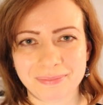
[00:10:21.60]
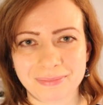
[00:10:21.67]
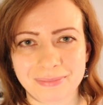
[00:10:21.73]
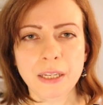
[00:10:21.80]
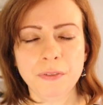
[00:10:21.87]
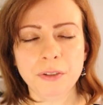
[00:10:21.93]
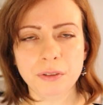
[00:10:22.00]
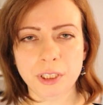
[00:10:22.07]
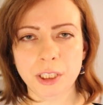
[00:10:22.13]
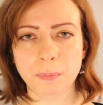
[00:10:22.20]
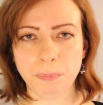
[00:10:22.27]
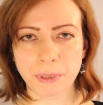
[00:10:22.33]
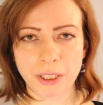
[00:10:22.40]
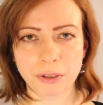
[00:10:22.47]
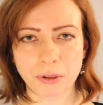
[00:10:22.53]
If you
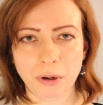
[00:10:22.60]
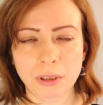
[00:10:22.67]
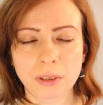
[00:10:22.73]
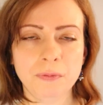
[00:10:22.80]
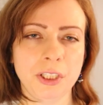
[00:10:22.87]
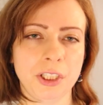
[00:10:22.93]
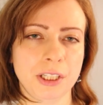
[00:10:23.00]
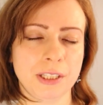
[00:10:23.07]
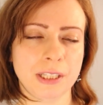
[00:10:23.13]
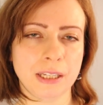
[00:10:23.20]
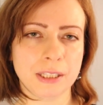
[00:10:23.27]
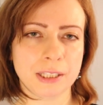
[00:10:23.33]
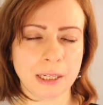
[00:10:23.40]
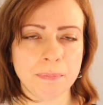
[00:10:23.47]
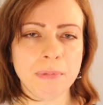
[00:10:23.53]
need B-roll, which is a
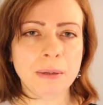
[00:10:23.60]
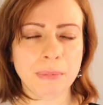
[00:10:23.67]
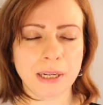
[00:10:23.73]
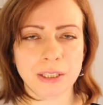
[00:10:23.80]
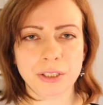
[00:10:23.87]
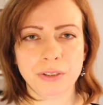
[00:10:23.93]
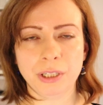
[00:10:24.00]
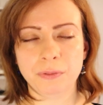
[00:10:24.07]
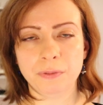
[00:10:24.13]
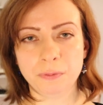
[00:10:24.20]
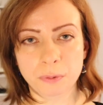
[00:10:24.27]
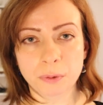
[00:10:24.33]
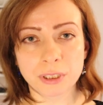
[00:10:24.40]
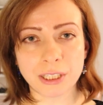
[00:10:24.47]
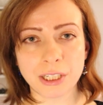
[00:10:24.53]
supplementary
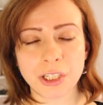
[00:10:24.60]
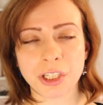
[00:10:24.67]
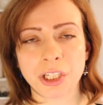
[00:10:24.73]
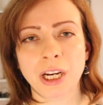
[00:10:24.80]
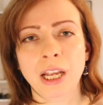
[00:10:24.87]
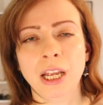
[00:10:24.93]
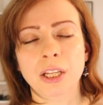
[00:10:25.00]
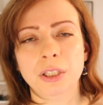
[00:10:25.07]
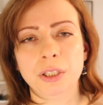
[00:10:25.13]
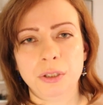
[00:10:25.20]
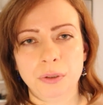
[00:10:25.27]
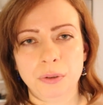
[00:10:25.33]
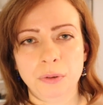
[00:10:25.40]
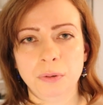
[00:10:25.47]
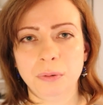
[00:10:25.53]
footage
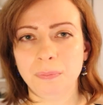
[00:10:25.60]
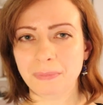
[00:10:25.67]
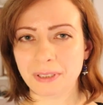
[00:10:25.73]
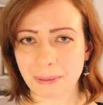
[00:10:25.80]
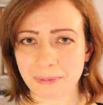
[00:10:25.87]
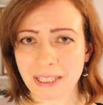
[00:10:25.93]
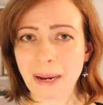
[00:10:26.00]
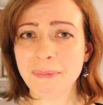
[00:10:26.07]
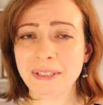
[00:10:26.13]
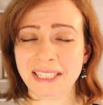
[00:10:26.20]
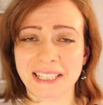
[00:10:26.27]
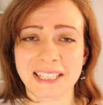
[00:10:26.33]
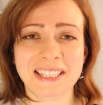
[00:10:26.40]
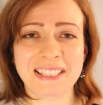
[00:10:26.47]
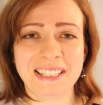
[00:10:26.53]
to sometimes
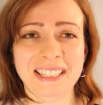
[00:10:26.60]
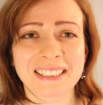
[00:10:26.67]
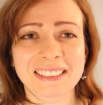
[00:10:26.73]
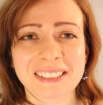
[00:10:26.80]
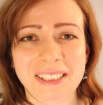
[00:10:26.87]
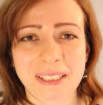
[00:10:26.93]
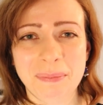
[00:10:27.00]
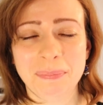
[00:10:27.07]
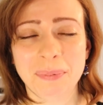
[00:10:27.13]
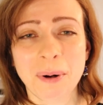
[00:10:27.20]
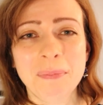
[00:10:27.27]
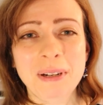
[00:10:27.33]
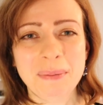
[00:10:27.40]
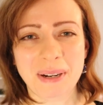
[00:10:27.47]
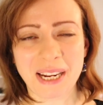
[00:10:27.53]
conceal the
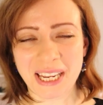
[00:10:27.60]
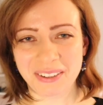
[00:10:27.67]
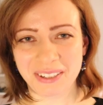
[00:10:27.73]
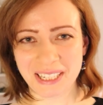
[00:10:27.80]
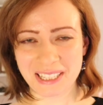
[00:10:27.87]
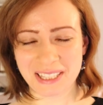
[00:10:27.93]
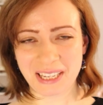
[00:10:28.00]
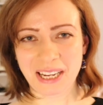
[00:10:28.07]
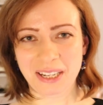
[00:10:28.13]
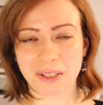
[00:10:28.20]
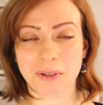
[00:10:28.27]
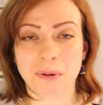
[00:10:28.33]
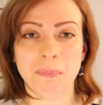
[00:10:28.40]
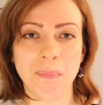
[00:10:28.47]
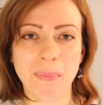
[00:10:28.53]
problem areas in
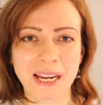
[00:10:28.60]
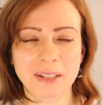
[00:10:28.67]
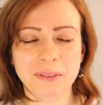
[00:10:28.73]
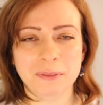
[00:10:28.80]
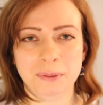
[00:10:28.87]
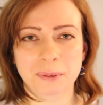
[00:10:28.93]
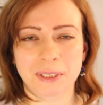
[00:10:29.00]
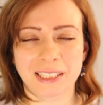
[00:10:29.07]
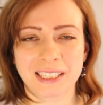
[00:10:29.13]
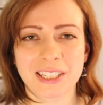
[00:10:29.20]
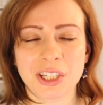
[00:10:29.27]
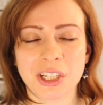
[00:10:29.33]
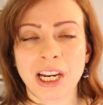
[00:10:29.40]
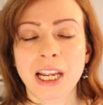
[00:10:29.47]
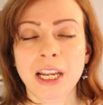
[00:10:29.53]
your main
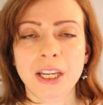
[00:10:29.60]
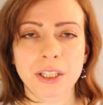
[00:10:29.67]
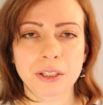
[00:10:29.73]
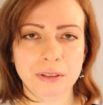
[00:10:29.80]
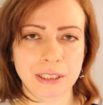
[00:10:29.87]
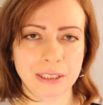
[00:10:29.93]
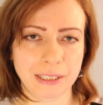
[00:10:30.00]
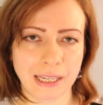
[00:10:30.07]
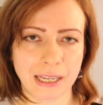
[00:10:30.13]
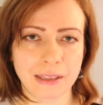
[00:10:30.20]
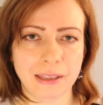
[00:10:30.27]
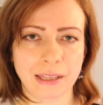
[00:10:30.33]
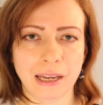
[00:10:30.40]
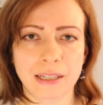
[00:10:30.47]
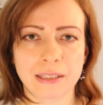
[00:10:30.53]
footage, you can
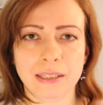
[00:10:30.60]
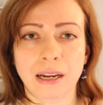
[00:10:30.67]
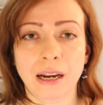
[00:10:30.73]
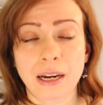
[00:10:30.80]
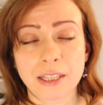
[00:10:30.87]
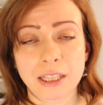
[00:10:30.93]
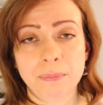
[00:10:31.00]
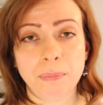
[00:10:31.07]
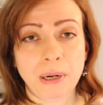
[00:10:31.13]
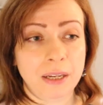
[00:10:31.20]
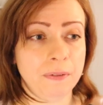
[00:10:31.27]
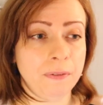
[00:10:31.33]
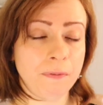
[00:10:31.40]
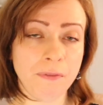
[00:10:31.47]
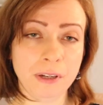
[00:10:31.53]
get that either
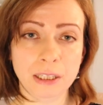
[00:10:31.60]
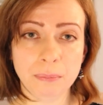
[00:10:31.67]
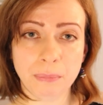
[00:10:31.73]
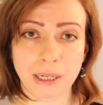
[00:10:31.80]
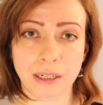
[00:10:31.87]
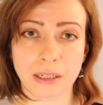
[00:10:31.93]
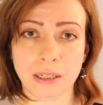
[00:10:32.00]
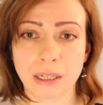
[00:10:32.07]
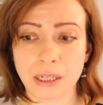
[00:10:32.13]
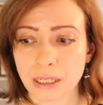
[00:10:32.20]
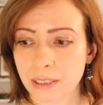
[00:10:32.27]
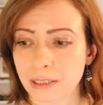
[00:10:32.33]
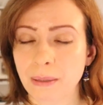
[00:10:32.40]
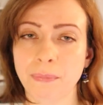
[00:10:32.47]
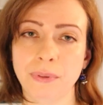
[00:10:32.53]
by filming
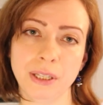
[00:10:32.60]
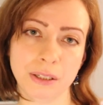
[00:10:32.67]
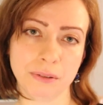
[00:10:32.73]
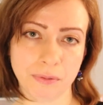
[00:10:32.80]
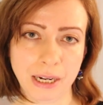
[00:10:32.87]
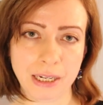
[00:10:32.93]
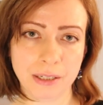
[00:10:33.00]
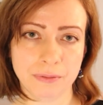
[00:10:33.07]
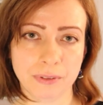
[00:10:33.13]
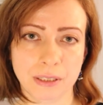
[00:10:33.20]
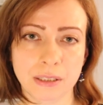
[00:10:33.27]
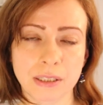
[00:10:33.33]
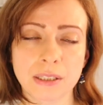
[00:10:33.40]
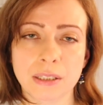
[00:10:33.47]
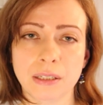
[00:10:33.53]
something
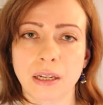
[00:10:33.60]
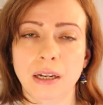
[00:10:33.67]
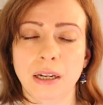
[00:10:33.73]
relevant